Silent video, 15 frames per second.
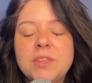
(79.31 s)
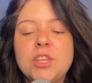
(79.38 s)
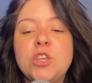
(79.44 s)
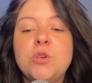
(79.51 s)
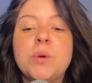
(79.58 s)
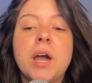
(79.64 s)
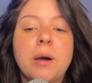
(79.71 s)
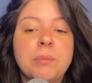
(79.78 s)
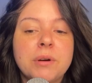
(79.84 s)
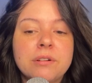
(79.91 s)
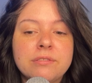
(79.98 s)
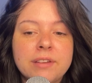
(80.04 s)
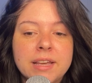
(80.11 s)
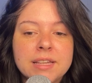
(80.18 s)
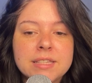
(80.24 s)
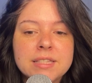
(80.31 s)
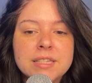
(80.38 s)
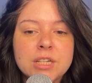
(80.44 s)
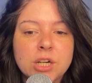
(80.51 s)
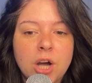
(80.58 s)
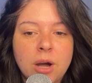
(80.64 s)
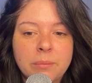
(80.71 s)
You cup her face
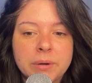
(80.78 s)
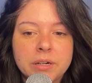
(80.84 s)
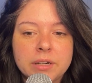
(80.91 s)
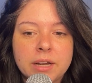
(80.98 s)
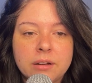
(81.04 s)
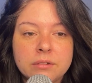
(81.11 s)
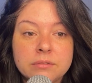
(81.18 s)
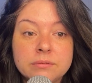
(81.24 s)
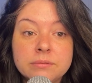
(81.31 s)
to calm her down.